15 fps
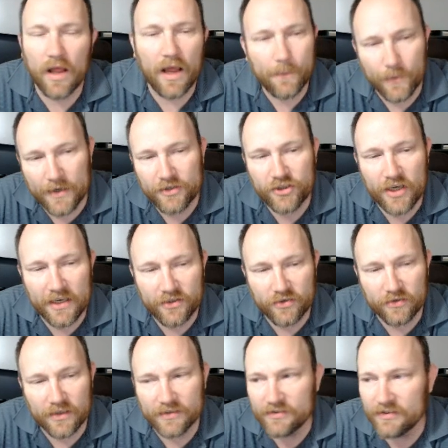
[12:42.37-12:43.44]
I appreciate you
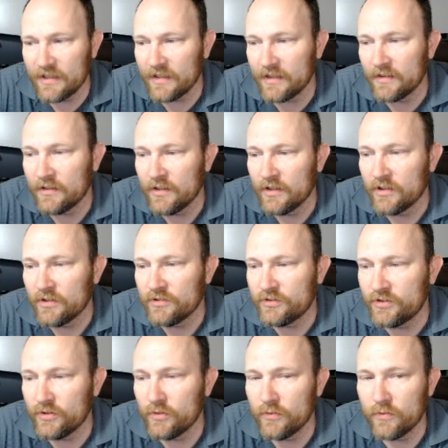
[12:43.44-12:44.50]
listening
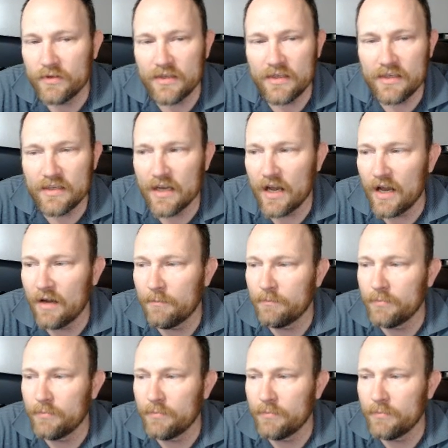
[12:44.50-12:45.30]
to the uh,